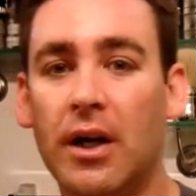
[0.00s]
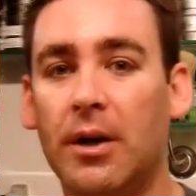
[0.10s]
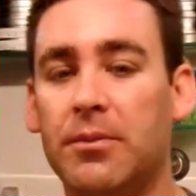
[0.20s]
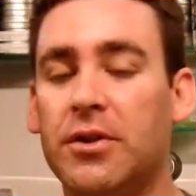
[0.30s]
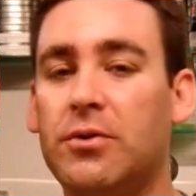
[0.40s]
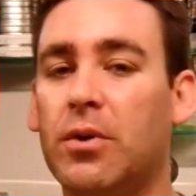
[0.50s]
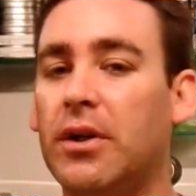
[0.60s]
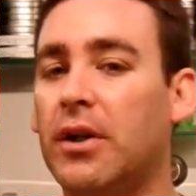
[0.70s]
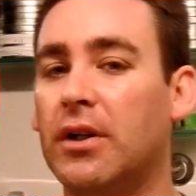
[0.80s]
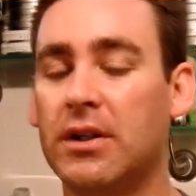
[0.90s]
Um, just
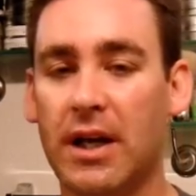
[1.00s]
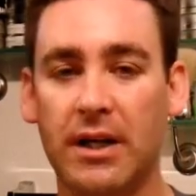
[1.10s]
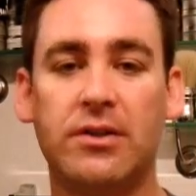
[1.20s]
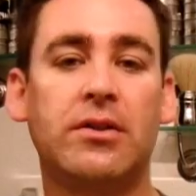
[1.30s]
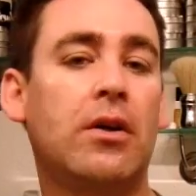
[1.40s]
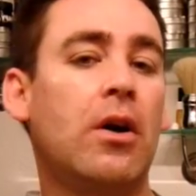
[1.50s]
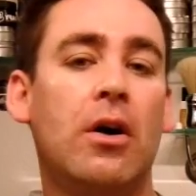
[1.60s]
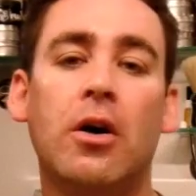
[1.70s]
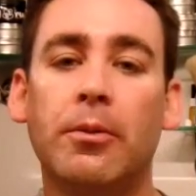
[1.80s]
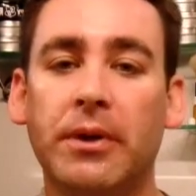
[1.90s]
wanted a nice,
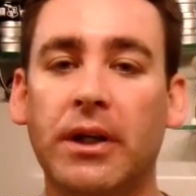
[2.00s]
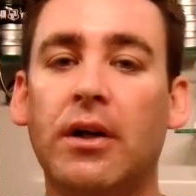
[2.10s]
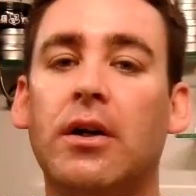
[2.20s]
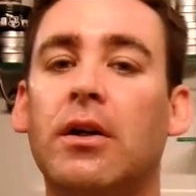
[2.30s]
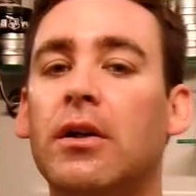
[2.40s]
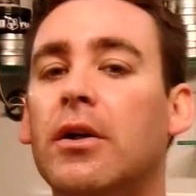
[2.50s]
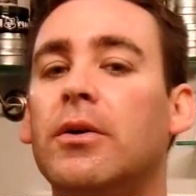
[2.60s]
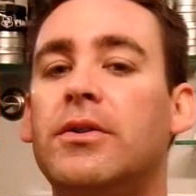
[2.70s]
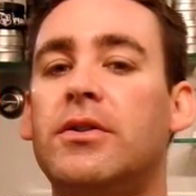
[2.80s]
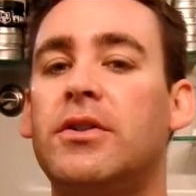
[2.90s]
calming,
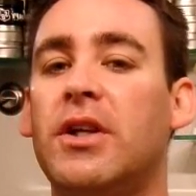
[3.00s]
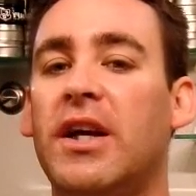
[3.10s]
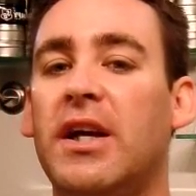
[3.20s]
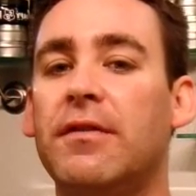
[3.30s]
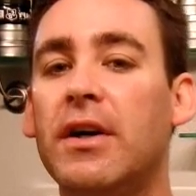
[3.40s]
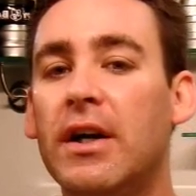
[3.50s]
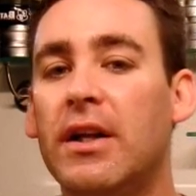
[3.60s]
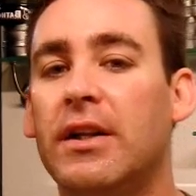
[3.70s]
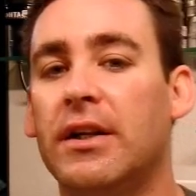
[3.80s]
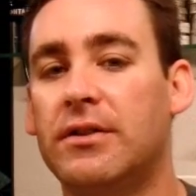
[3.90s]
close shave
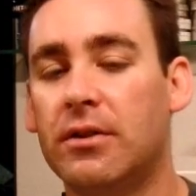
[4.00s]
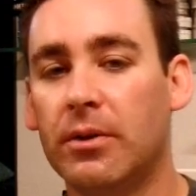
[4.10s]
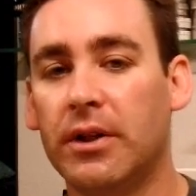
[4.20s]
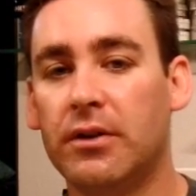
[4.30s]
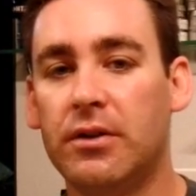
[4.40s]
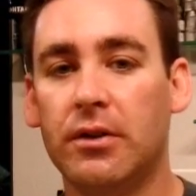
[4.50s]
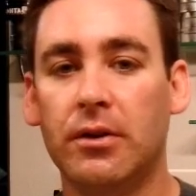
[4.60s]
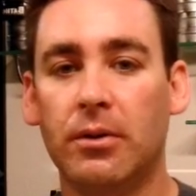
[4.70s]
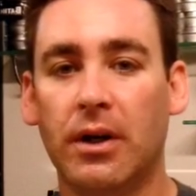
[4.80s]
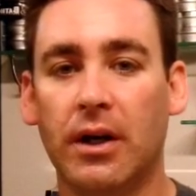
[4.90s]
that's going
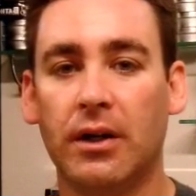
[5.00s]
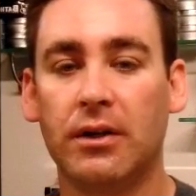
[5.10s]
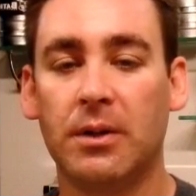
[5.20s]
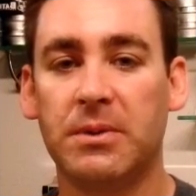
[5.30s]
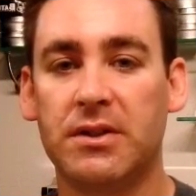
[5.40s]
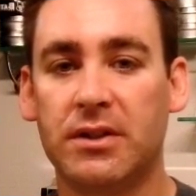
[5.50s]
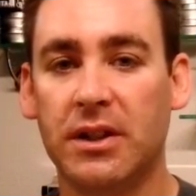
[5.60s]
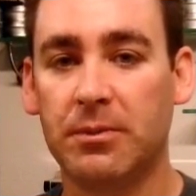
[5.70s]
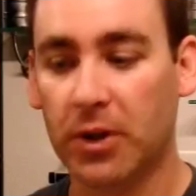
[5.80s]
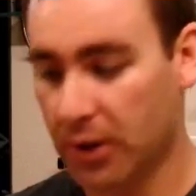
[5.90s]
to uh, let me
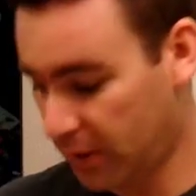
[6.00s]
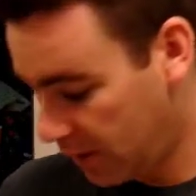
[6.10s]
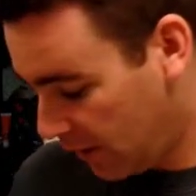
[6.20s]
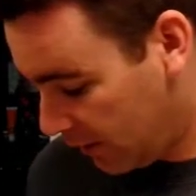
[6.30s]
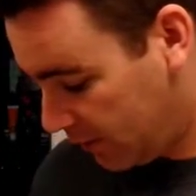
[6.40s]
sleep good.